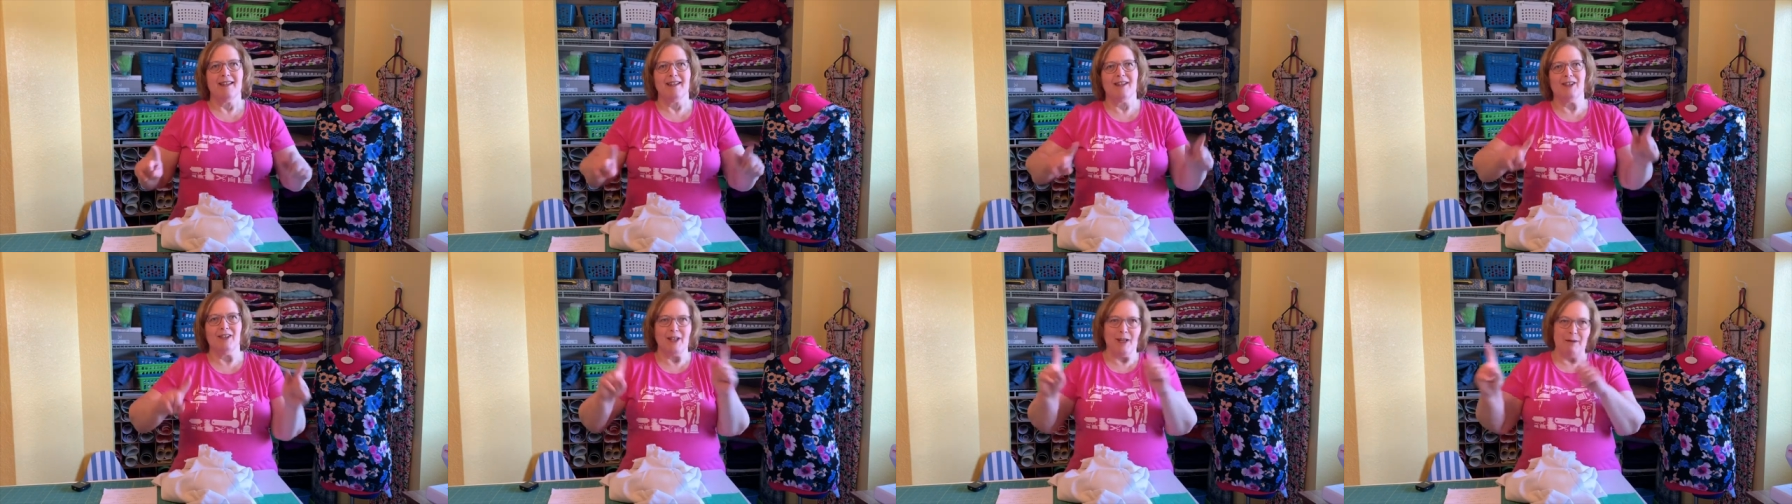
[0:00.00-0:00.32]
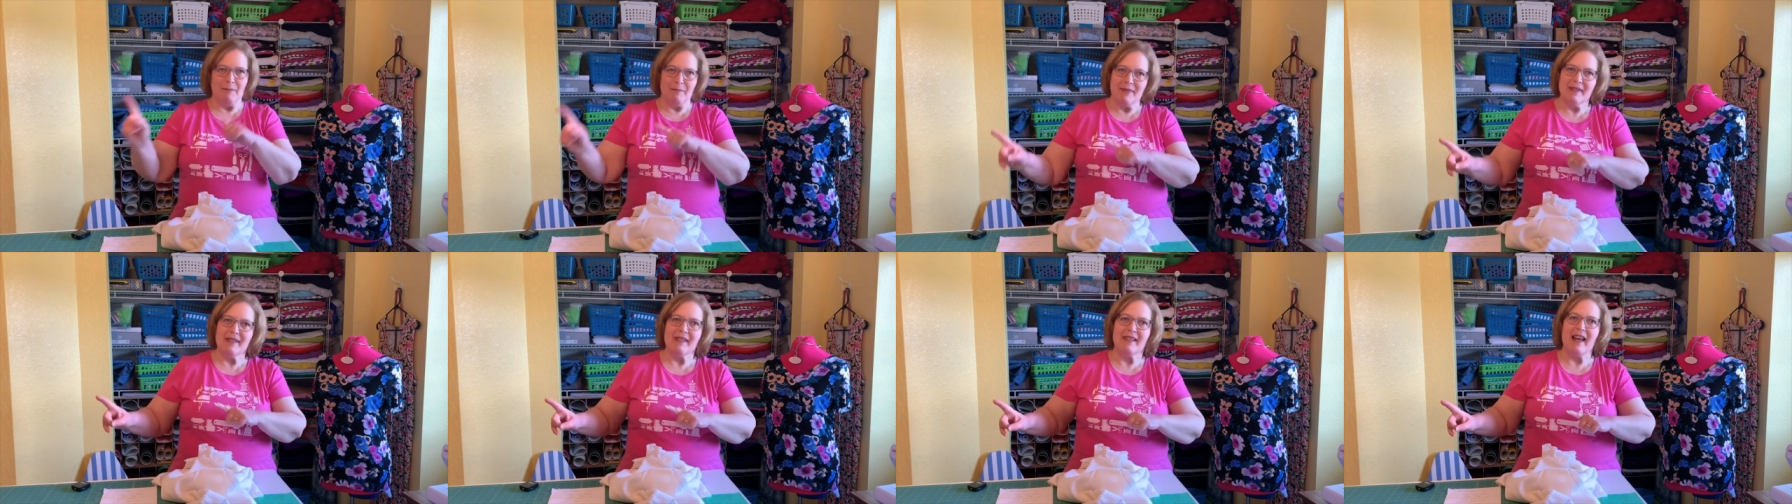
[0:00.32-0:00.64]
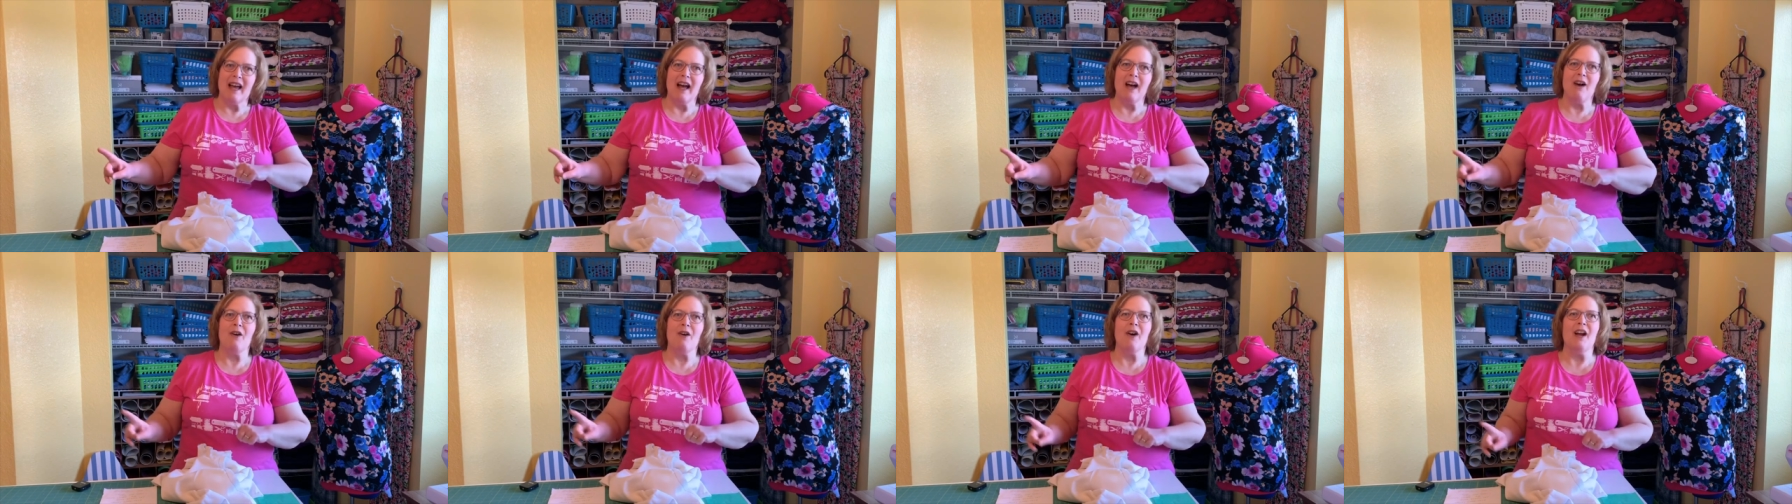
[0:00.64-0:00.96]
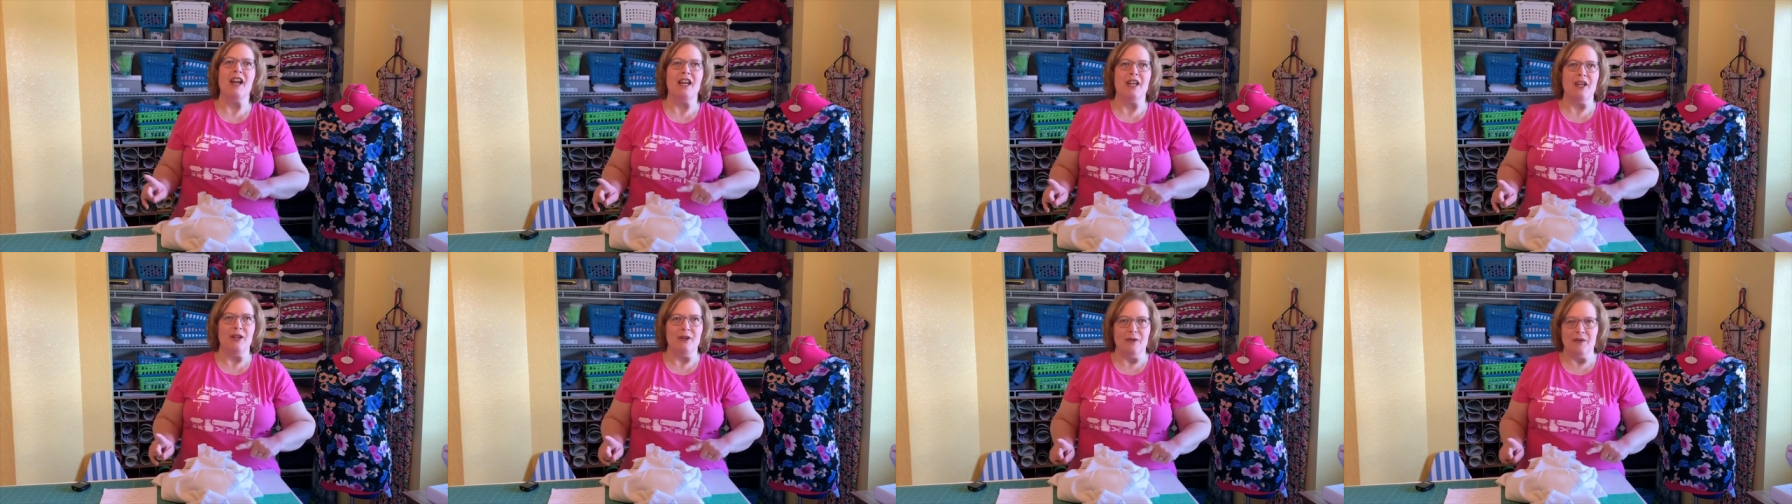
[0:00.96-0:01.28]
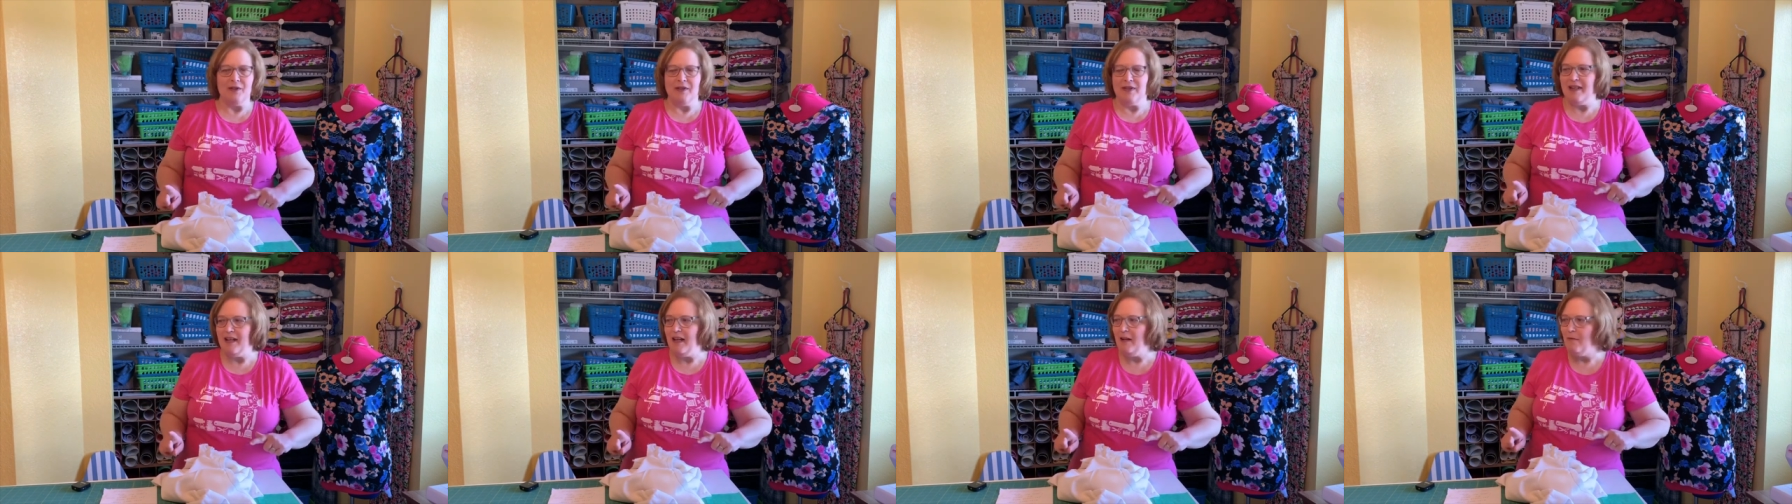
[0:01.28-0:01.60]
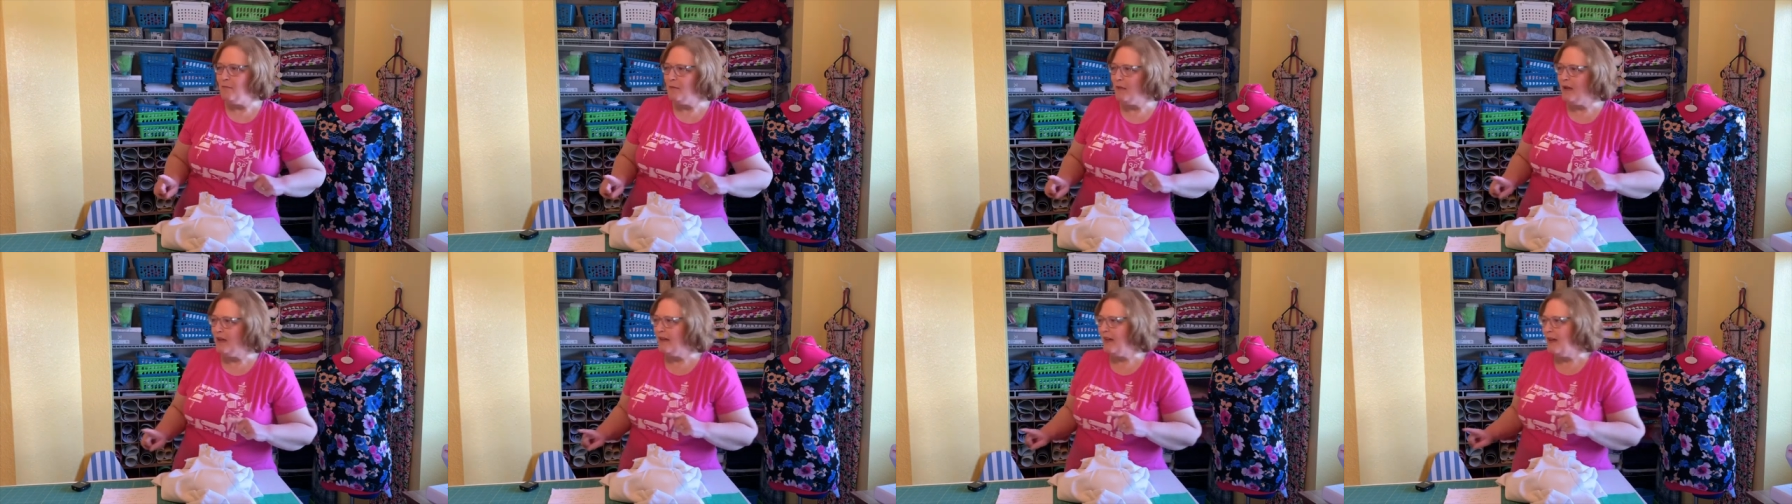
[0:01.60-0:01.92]
clips how I used it,
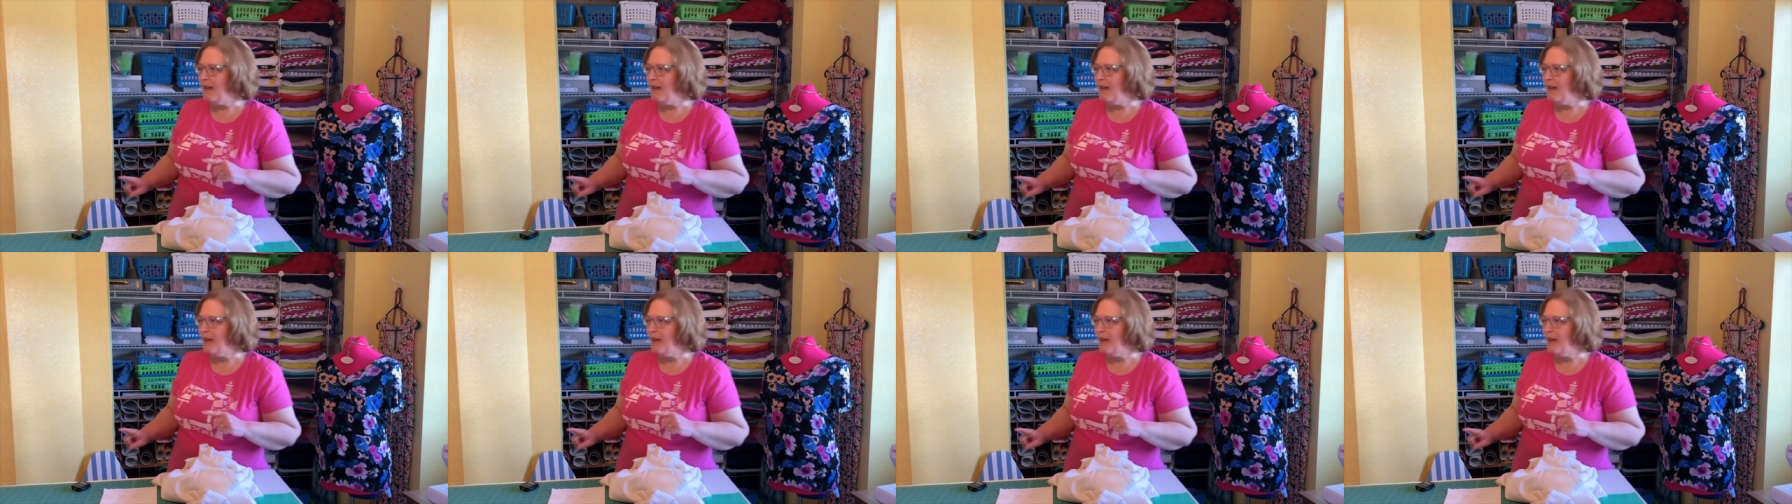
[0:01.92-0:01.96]
but let